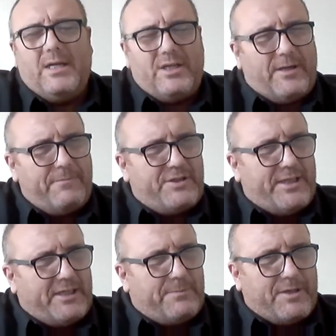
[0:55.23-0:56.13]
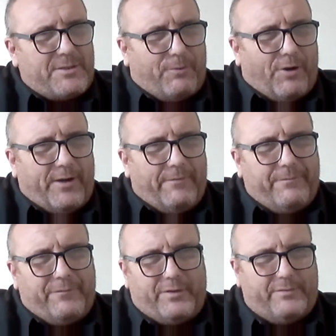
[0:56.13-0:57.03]
some 6 months prior
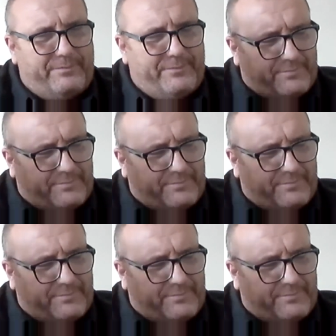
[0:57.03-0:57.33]
for